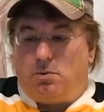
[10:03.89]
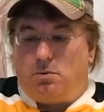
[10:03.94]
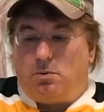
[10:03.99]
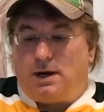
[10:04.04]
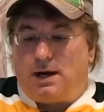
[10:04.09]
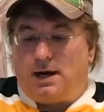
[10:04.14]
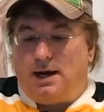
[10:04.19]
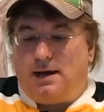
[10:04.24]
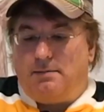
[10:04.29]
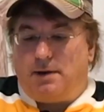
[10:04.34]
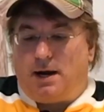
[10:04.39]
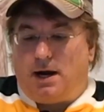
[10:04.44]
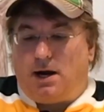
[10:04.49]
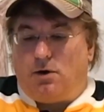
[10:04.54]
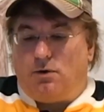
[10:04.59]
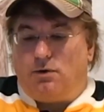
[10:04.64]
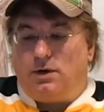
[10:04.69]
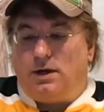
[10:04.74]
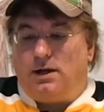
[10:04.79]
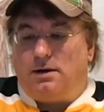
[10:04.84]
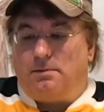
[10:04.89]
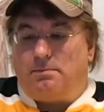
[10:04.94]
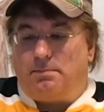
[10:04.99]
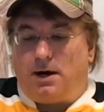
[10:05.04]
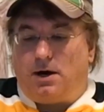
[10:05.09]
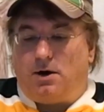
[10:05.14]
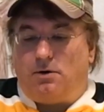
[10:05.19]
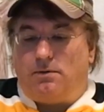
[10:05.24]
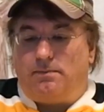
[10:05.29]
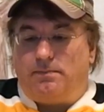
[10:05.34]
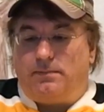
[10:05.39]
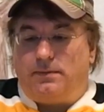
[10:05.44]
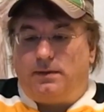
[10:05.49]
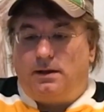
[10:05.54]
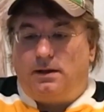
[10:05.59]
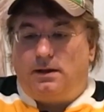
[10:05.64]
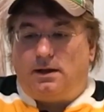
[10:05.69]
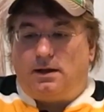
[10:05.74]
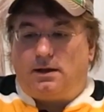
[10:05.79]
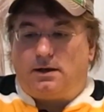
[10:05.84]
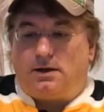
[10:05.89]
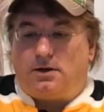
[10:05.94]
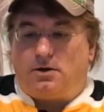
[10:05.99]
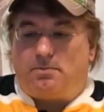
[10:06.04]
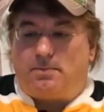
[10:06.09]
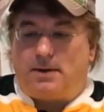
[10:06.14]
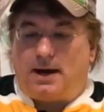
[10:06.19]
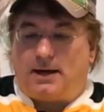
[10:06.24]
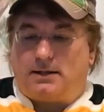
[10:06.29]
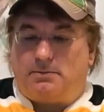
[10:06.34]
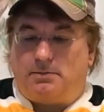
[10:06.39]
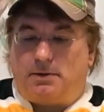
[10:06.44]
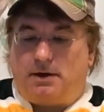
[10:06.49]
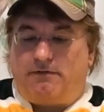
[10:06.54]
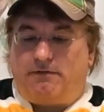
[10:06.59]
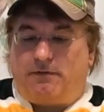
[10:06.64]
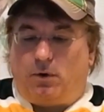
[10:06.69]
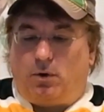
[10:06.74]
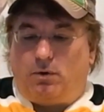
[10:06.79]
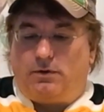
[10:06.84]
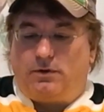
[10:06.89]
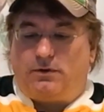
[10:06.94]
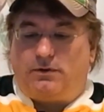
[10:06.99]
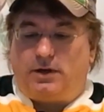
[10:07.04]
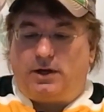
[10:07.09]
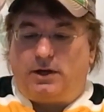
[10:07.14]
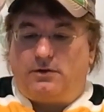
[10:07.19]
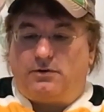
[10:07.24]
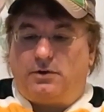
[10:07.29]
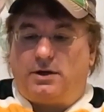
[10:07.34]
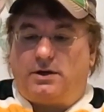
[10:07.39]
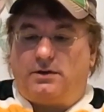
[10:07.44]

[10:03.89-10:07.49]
when I'm out and about, and I'm going to go back to my folders here so you